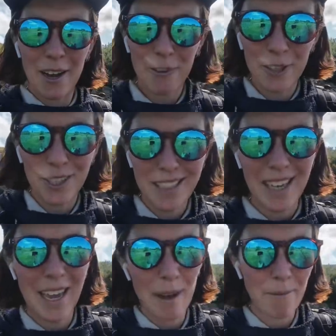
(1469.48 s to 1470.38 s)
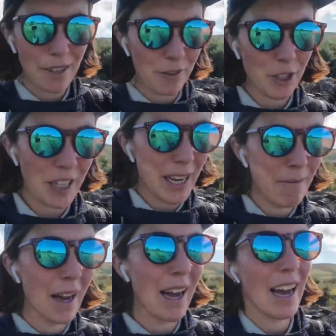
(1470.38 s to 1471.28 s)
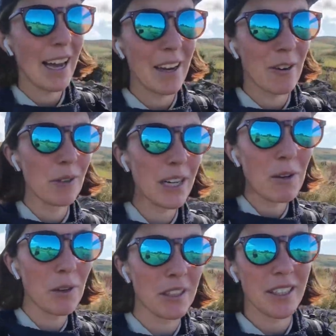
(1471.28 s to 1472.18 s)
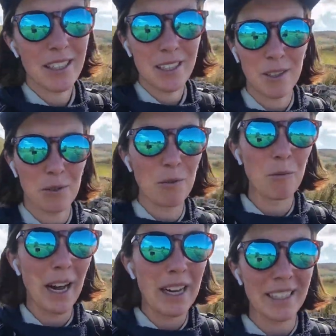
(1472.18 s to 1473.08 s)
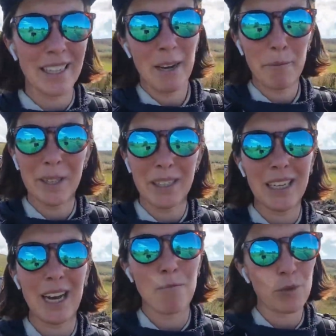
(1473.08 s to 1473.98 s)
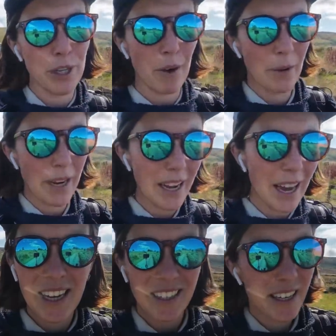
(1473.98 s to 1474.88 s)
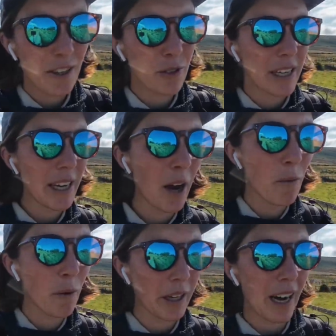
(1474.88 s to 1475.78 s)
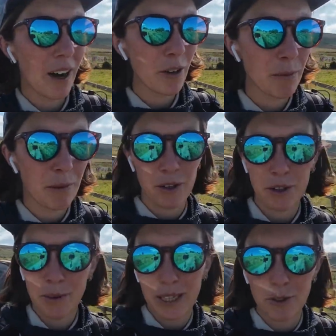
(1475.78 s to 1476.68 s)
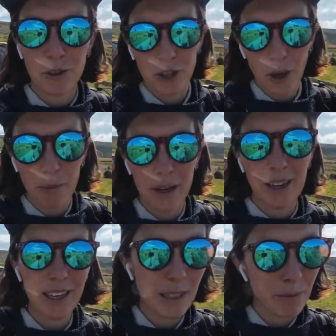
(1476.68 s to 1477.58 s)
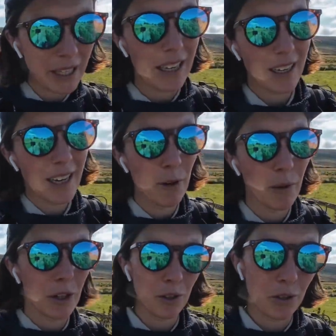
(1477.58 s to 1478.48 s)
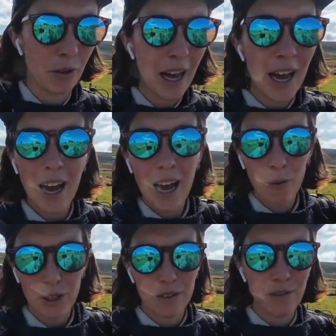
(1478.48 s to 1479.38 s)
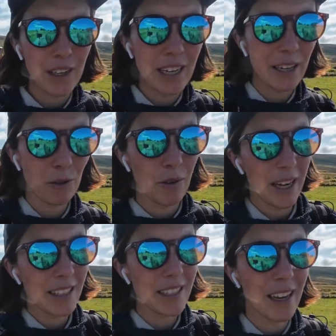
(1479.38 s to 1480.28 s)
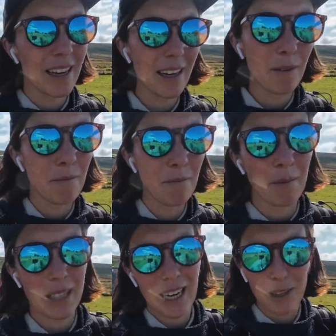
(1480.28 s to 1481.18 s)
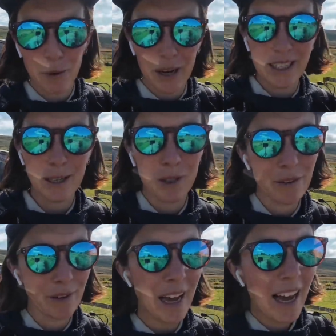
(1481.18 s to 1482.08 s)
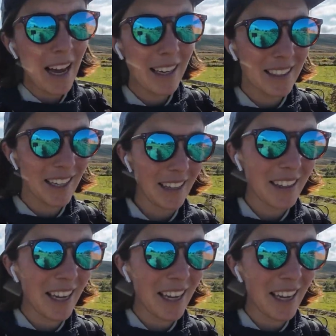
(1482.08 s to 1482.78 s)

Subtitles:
which is a bit of a shame. I really wanted to wild camp the Cumbria Way. It didn't really work out because we had to stop in the beginning when Otto wasn't feeling great, but otherwise I would have done